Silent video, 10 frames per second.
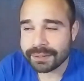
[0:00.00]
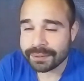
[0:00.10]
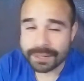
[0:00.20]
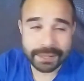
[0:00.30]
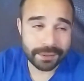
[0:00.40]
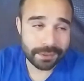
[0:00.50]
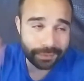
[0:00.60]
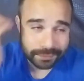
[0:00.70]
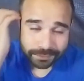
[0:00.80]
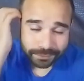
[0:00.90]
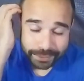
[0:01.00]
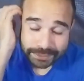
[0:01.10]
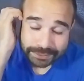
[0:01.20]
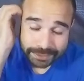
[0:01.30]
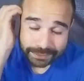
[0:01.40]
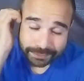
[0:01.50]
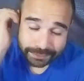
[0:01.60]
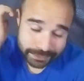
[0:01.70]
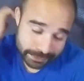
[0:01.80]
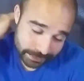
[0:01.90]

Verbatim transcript: getting all crazy into